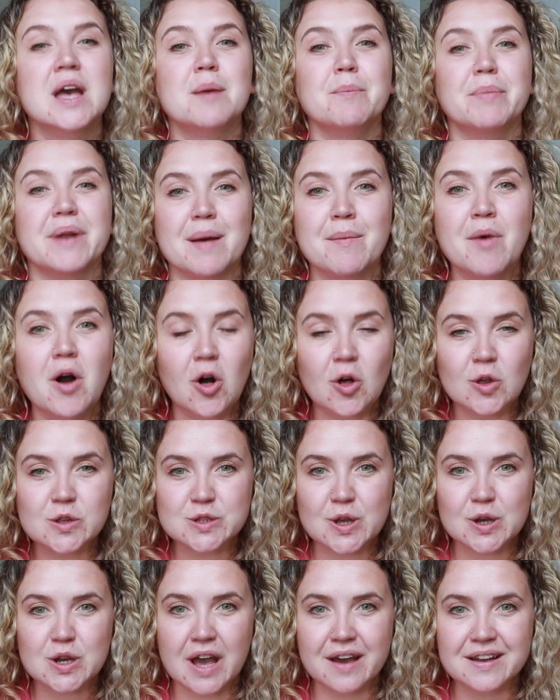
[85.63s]
But I'm
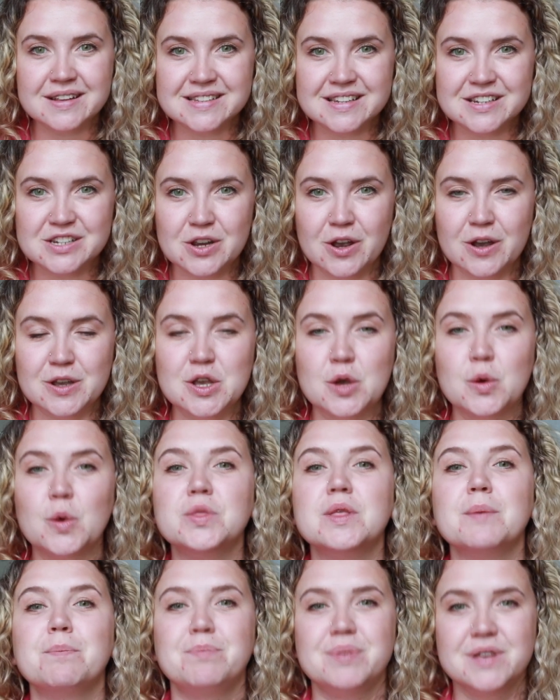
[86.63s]
also going to show you
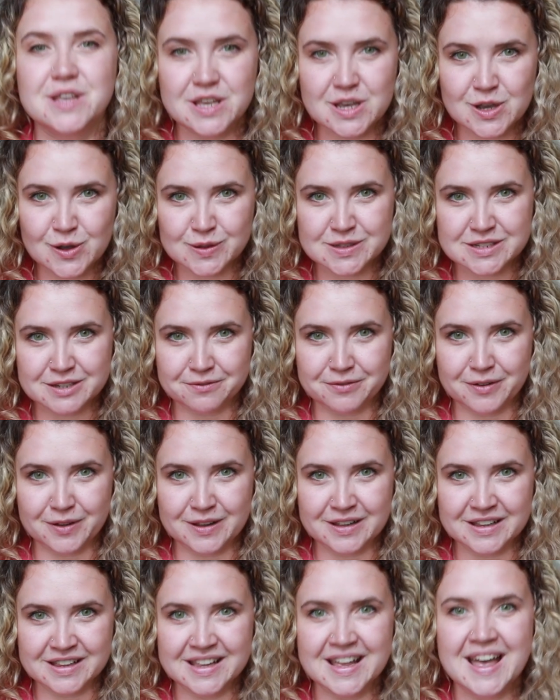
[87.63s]
the
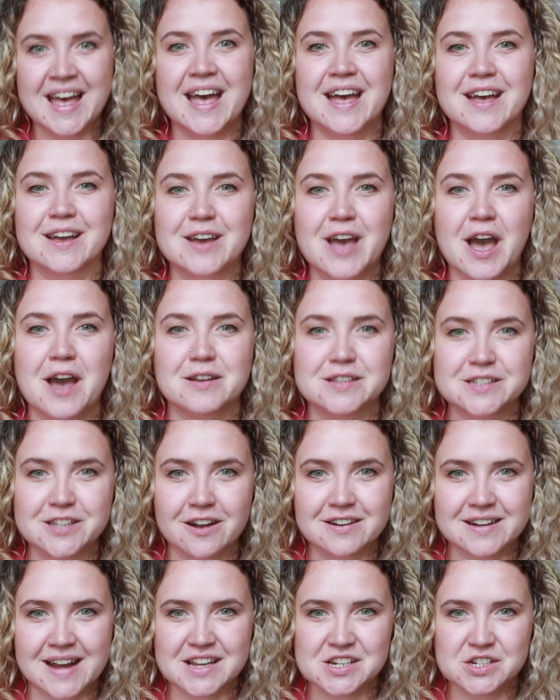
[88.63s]
beautiful Koh
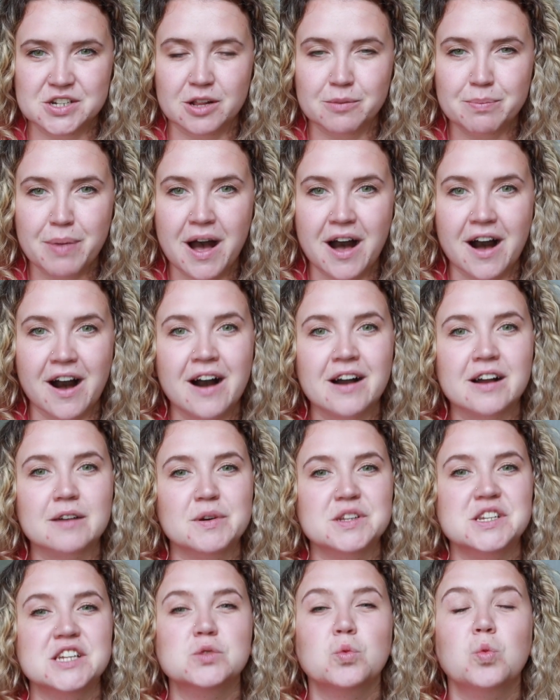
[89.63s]
Sok National Park,
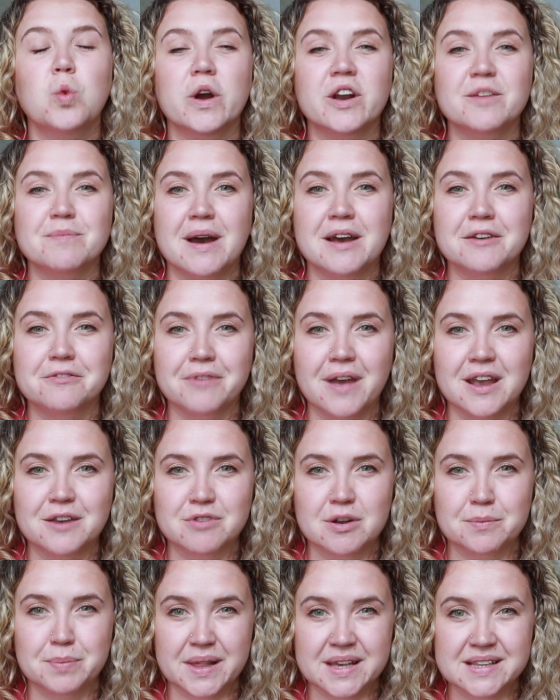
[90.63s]
which is one of my
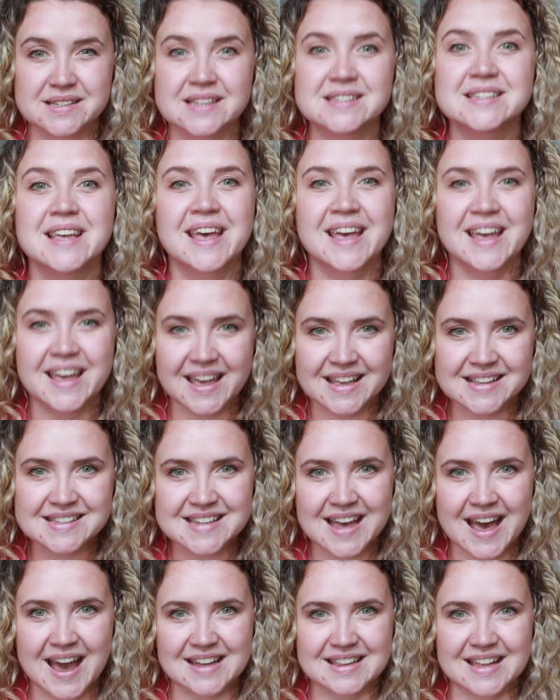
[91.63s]
favourite places in
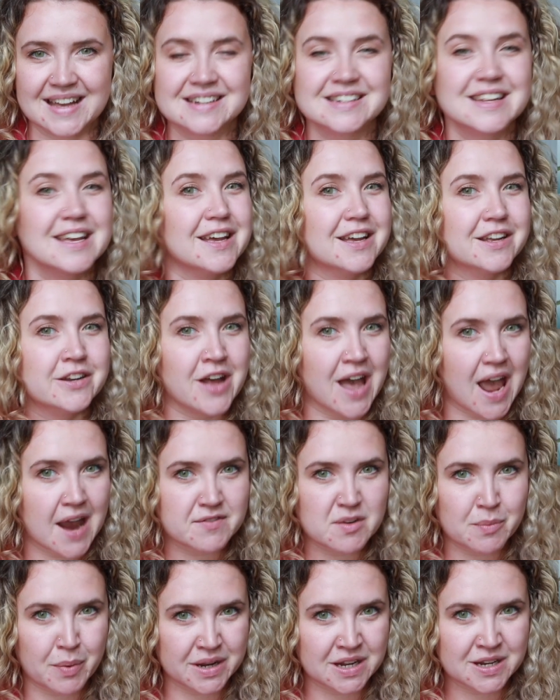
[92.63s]
Thailand. Not
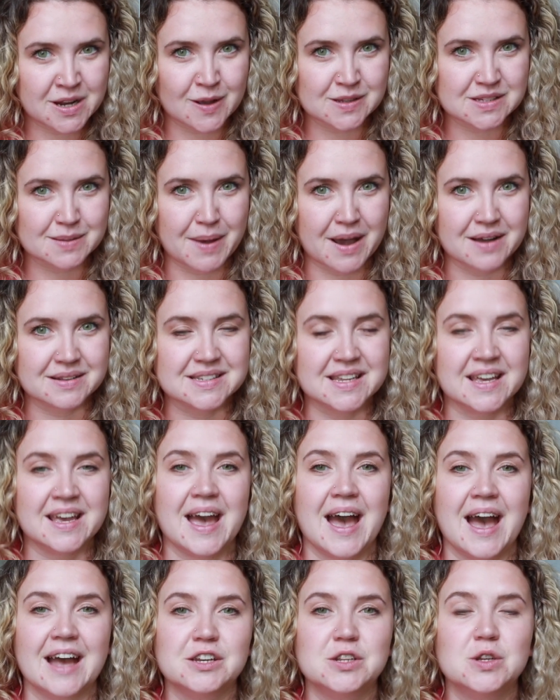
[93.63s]
everybody knows about it,
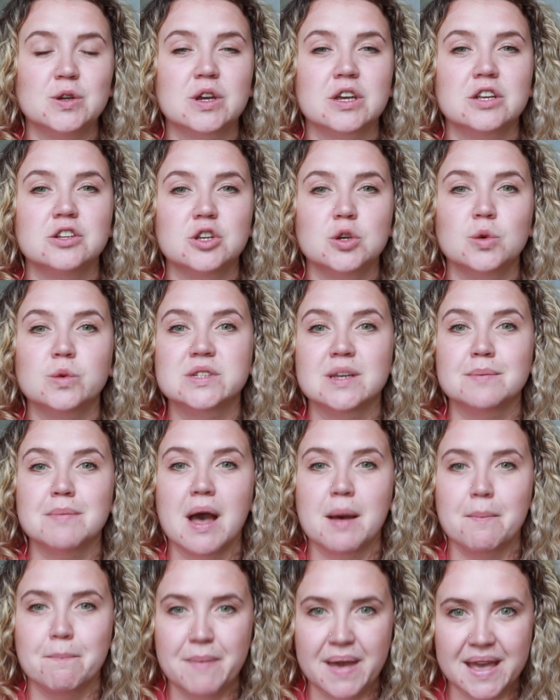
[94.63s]
and you can do some
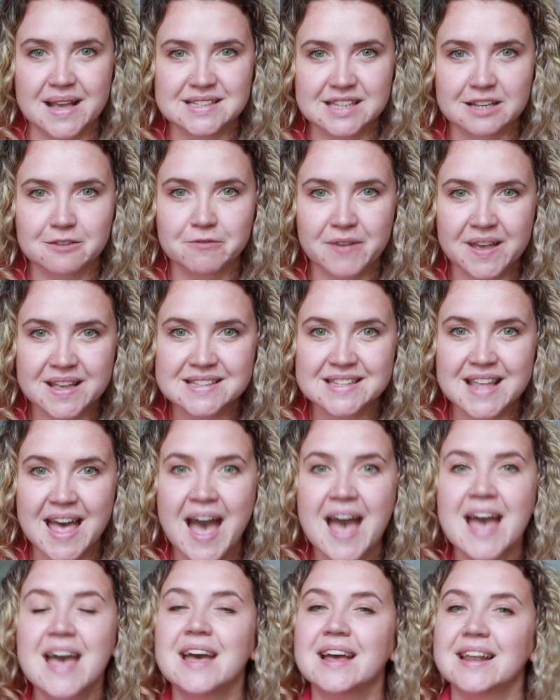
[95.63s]
amazing things
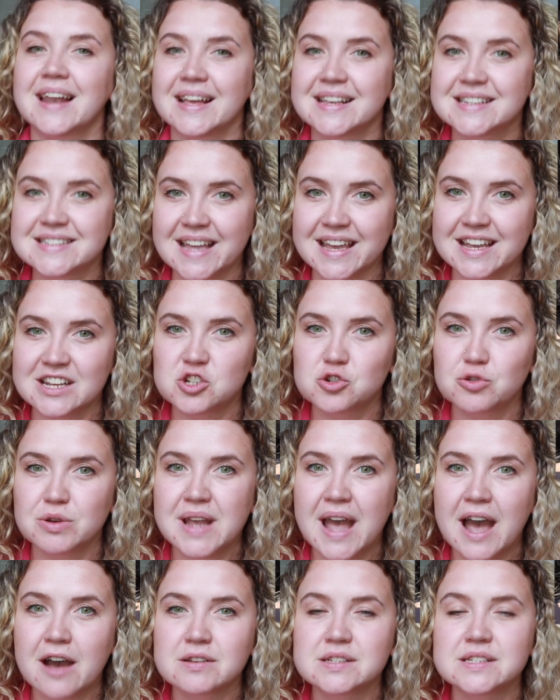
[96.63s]
there, like stay in tree
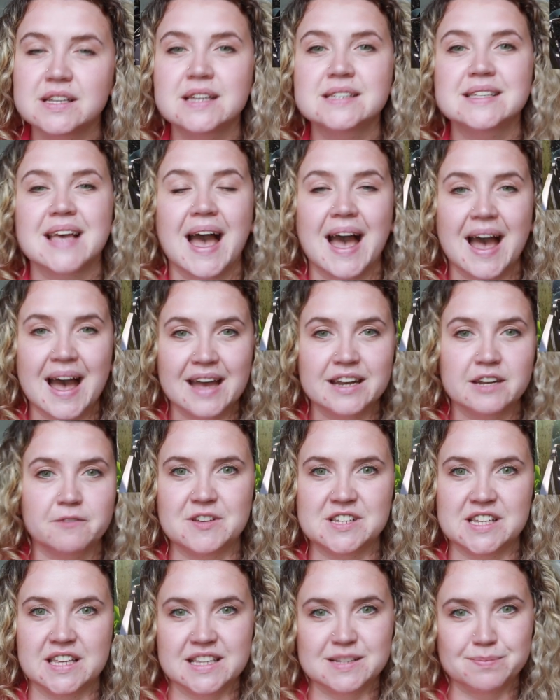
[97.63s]
houses and
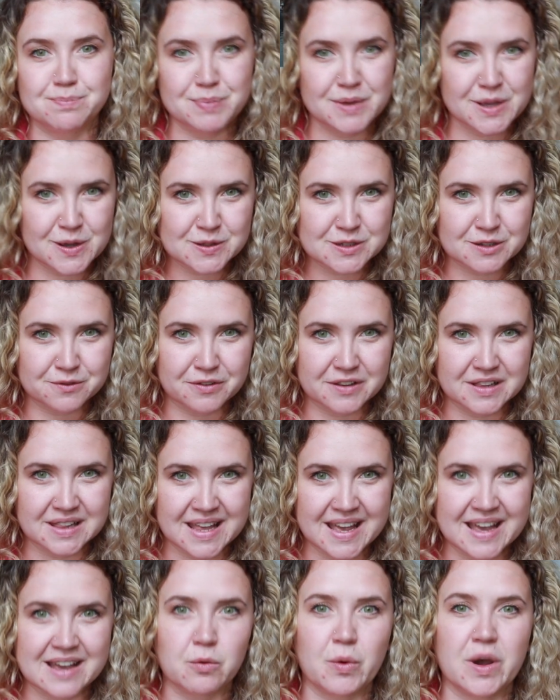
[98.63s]
visit this beautiful
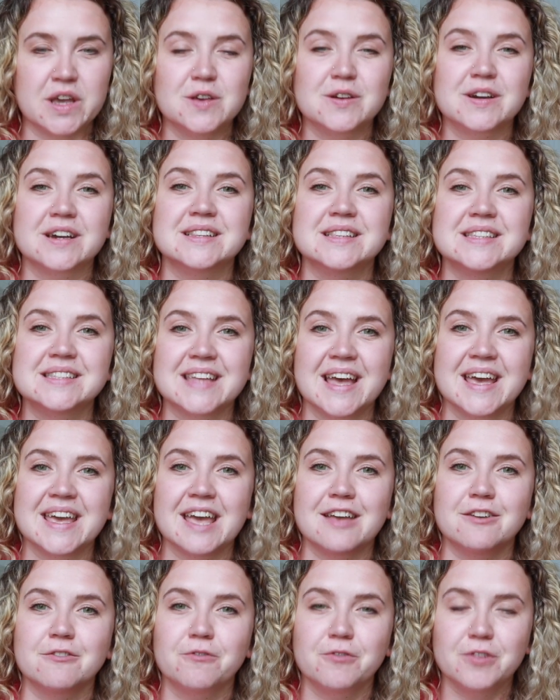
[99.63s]
lake where you can stay
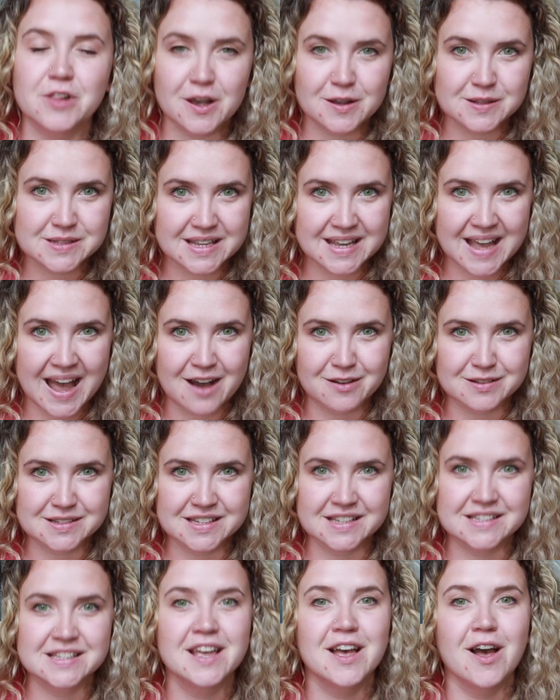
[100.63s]
in floating
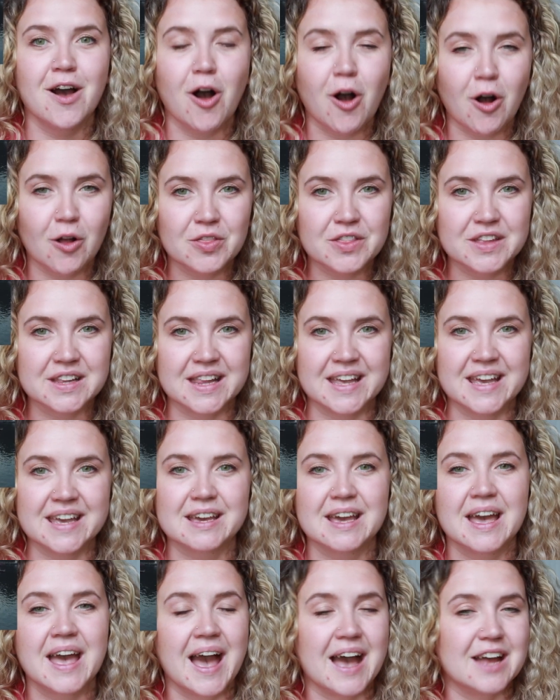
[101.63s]
houses on the
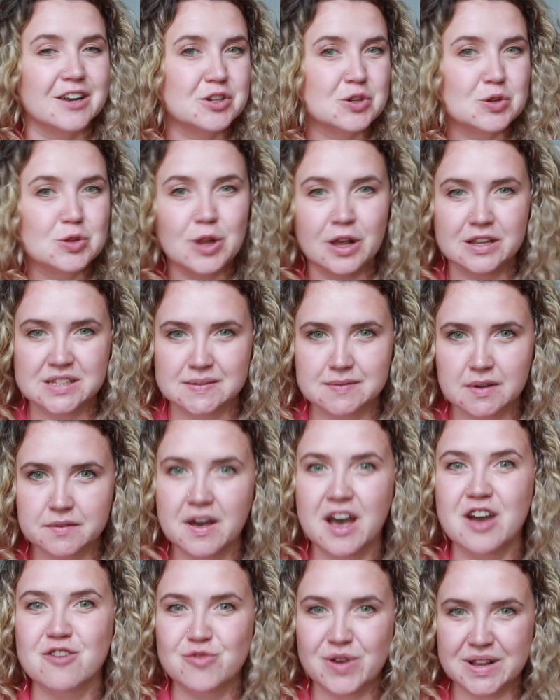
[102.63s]
lake and do lots of
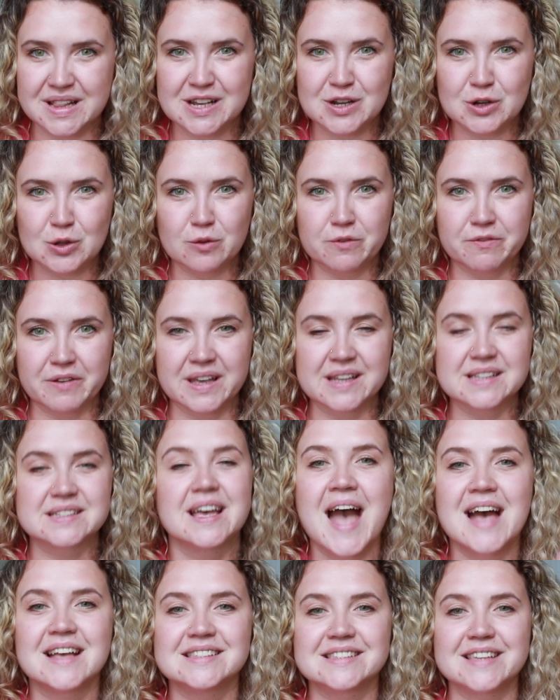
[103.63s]
other really cool things.
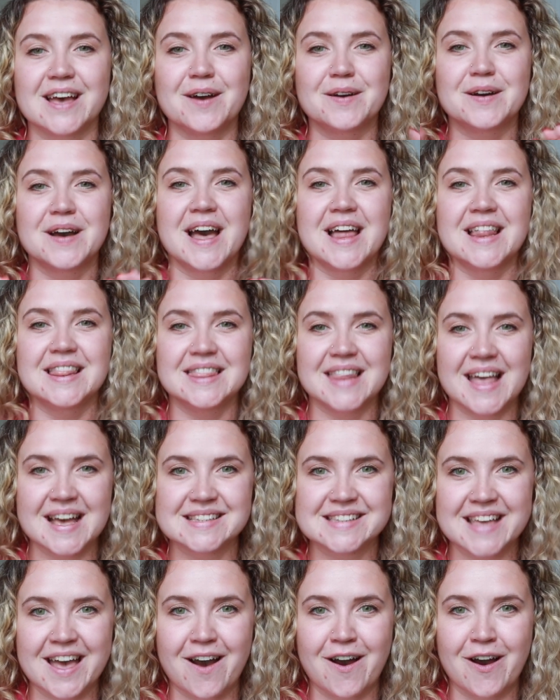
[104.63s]
So let's
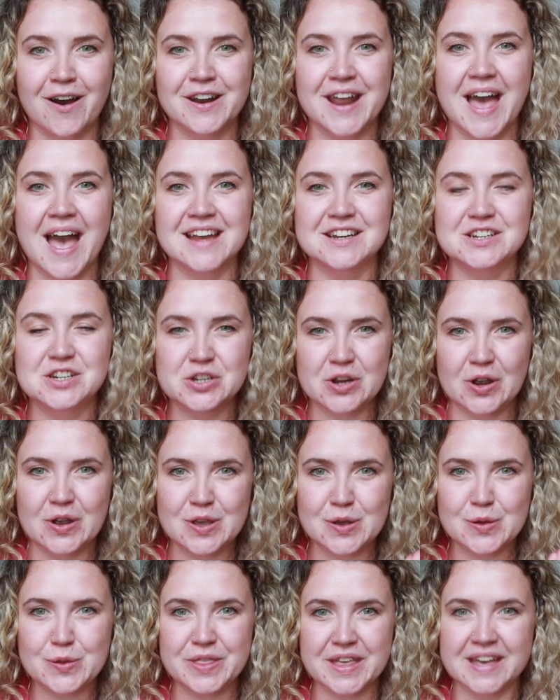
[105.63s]
get on and show
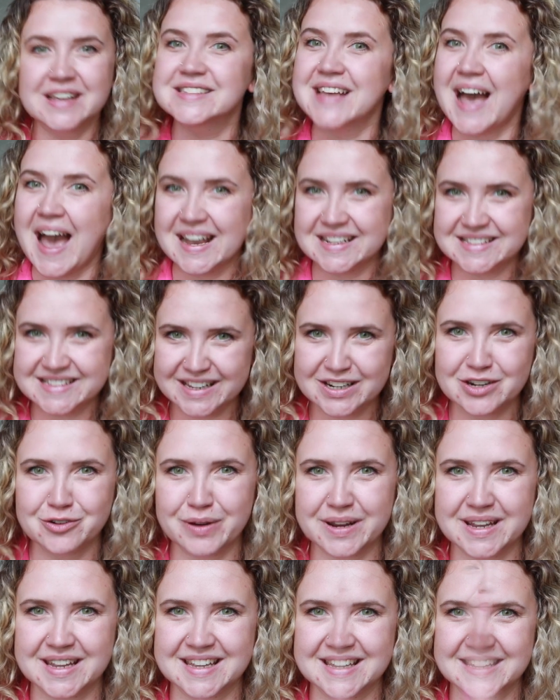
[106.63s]
you this
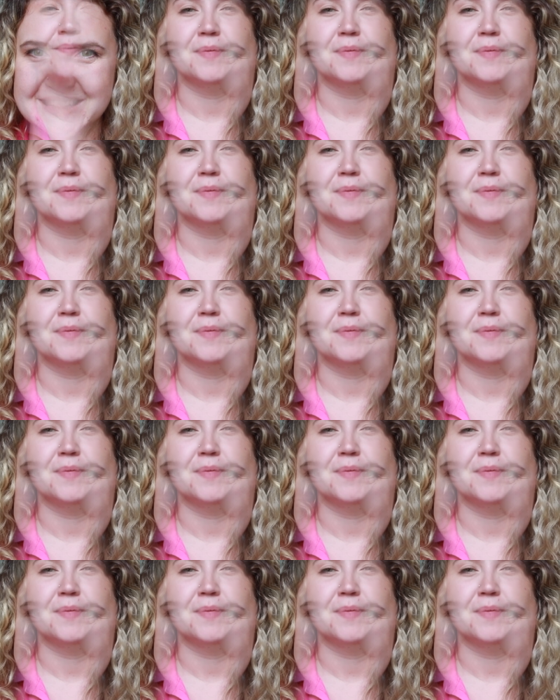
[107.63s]
itinerary.